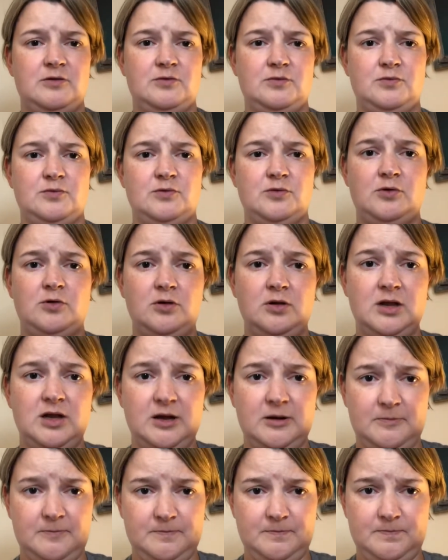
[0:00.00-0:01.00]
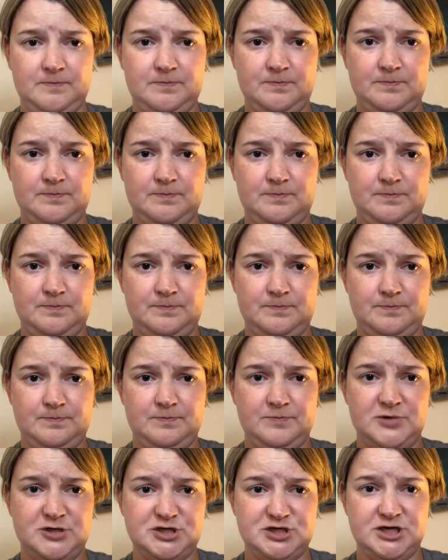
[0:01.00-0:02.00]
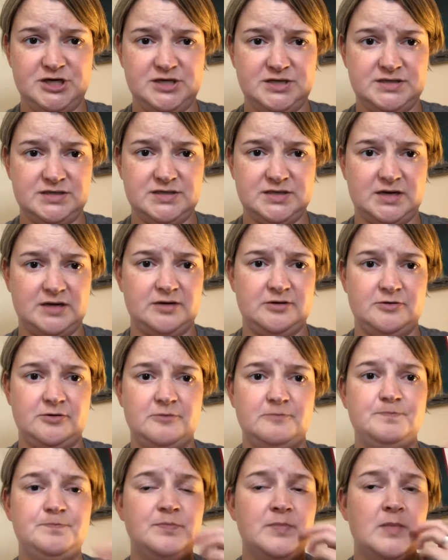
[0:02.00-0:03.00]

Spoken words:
roll up majigs. I don't know.